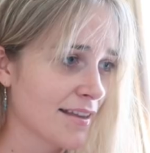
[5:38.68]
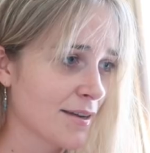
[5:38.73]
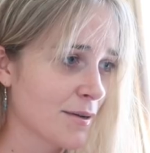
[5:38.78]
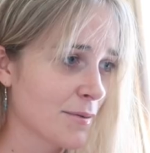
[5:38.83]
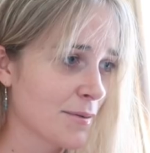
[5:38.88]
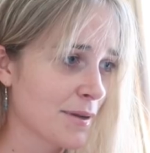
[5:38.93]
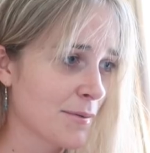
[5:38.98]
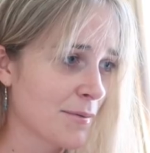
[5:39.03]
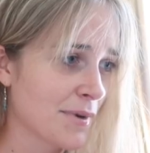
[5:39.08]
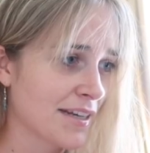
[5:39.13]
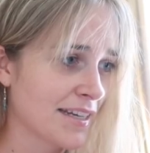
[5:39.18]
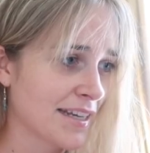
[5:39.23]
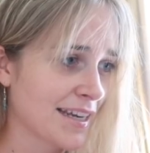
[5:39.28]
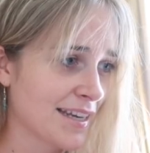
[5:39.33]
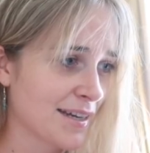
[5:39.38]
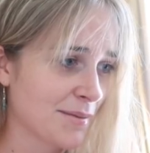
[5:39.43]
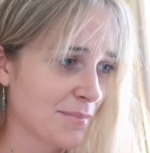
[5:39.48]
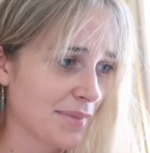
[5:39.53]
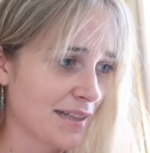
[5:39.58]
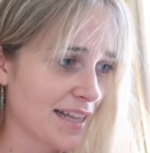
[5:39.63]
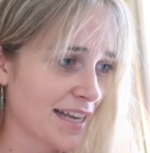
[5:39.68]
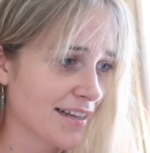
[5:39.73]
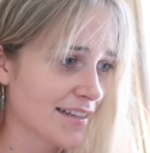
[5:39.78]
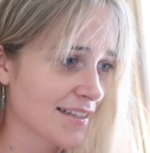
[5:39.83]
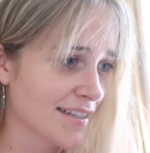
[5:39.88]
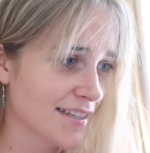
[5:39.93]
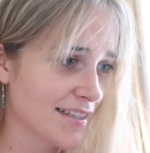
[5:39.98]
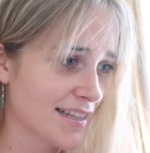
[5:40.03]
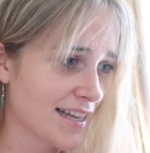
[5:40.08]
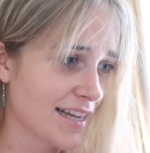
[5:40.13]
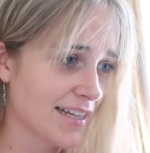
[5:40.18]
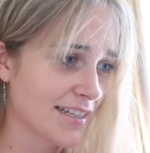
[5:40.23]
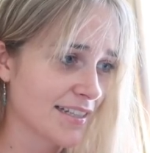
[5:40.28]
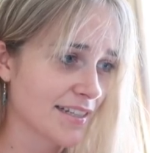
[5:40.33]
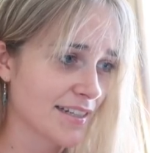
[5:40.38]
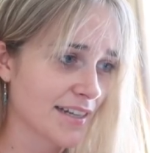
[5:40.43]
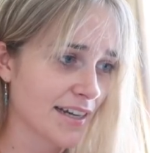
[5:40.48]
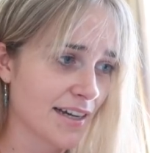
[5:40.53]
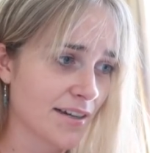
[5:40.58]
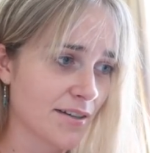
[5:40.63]
think we want to get a blank
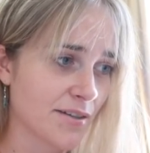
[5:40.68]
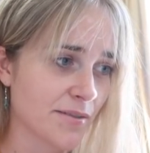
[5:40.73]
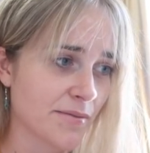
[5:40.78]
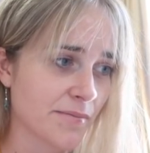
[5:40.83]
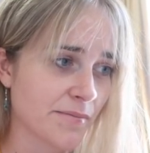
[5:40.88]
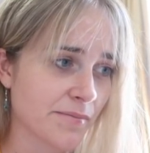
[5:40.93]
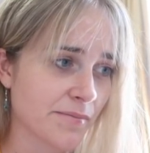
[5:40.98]
slate now.